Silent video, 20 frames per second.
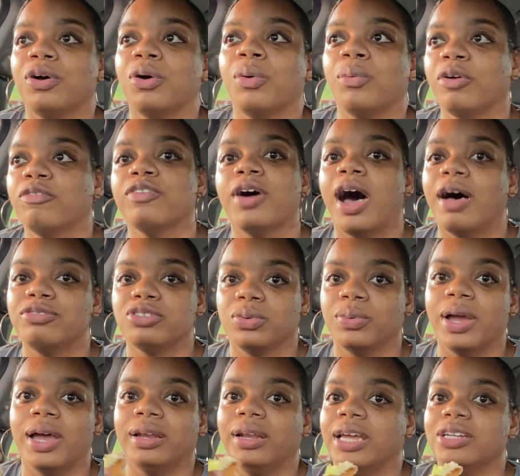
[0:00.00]
revolves
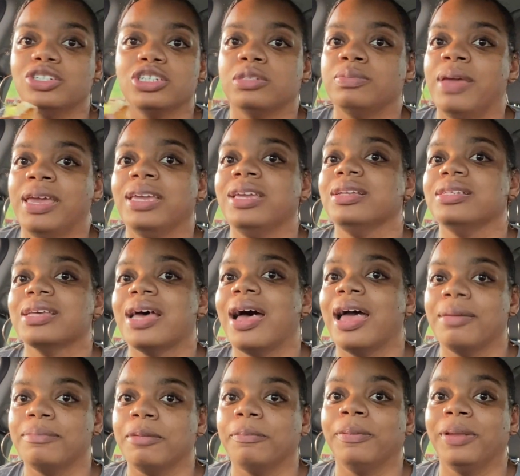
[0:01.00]
around, like just making
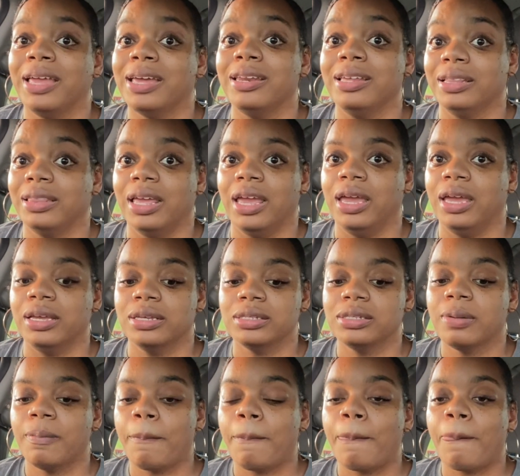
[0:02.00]
time and planning things,
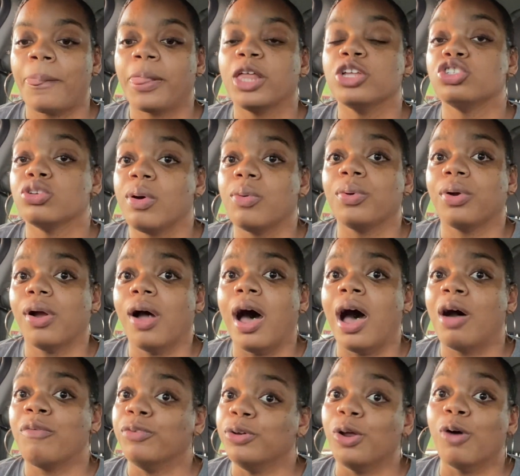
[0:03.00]
so when we're
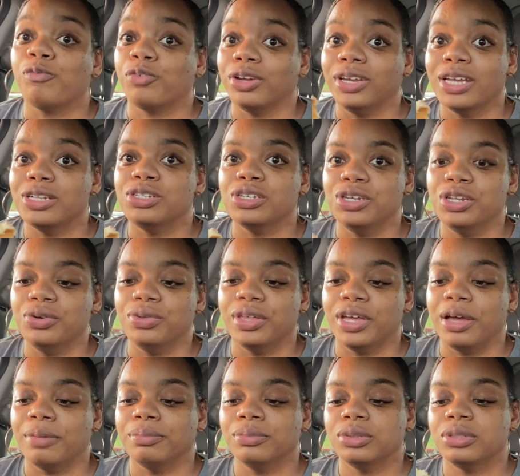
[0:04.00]
off we don't forget to do
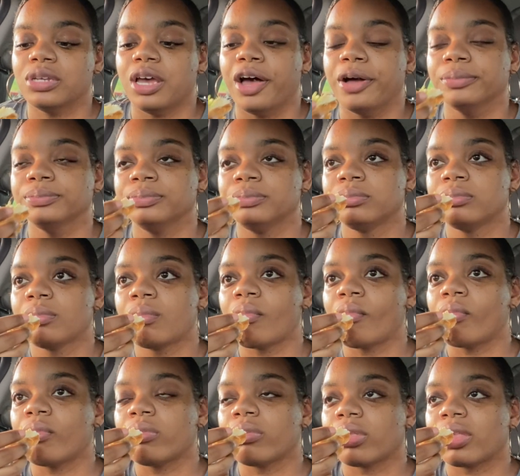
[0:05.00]
them. So
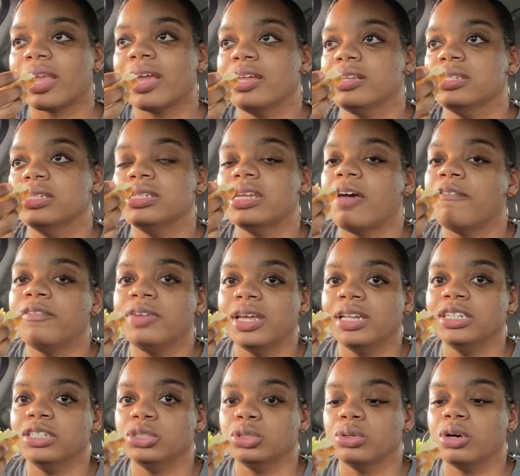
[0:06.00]
it's
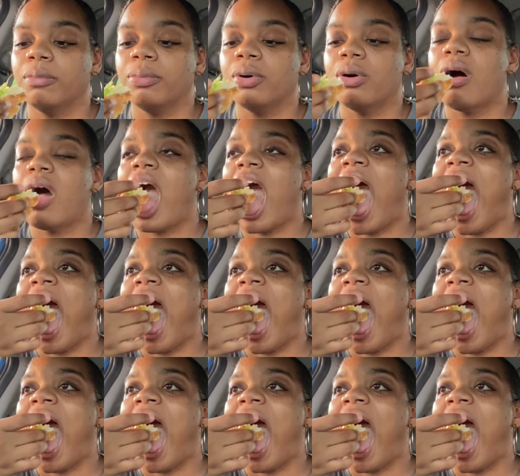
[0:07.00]
definitely doable.